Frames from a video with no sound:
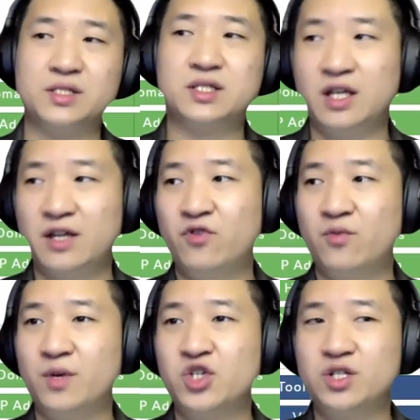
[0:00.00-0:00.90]
the
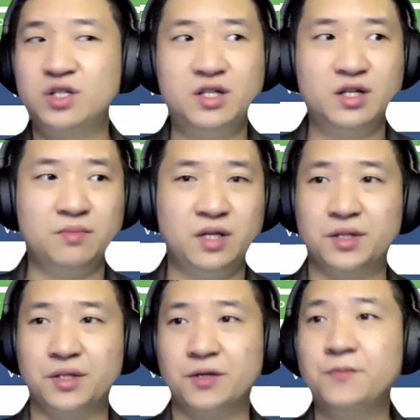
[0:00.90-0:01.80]
information here
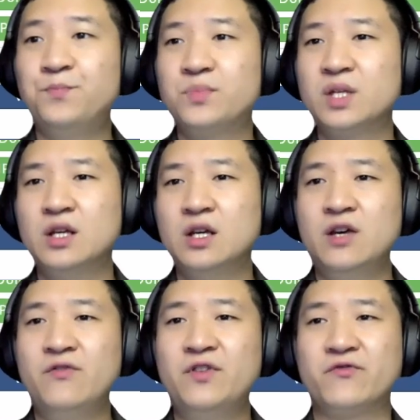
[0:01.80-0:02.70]
means.
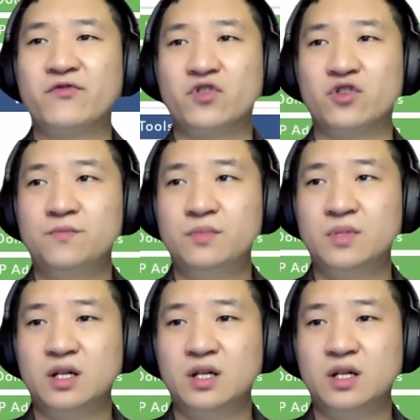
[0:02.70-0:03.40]
First of all,